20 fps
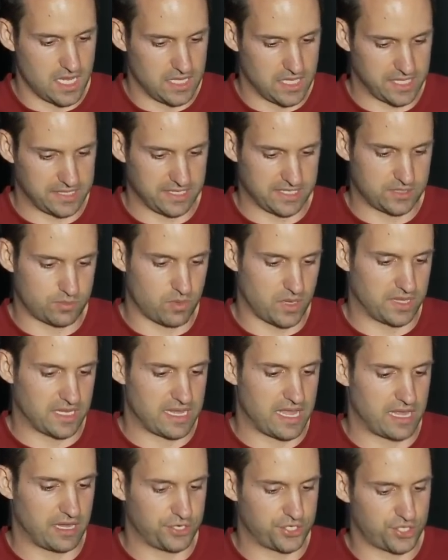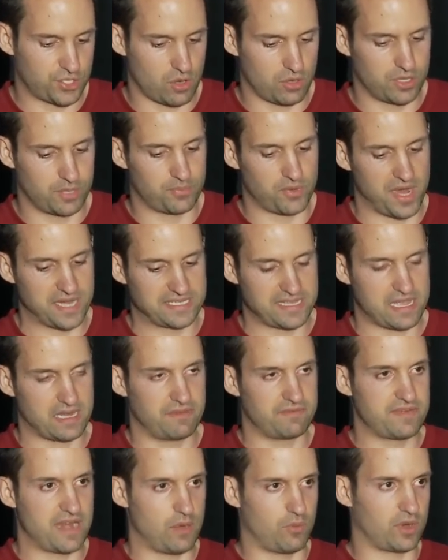like this one that kind of show the breakdown
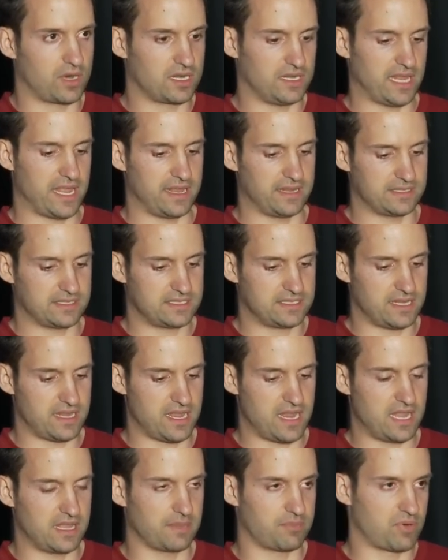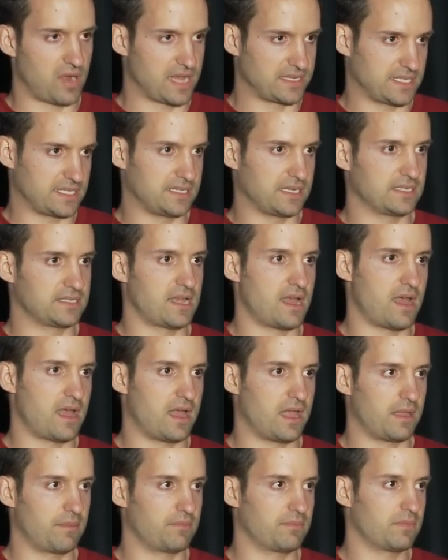of network latency, the processing
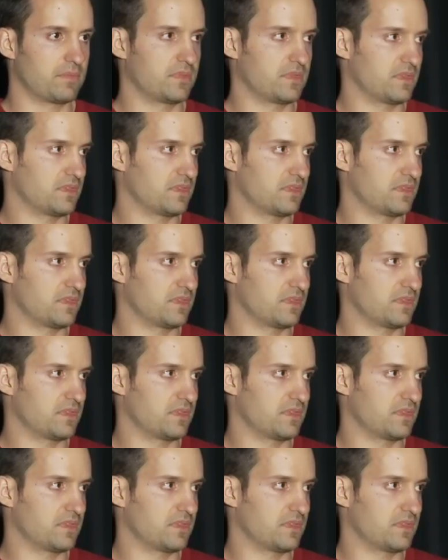time,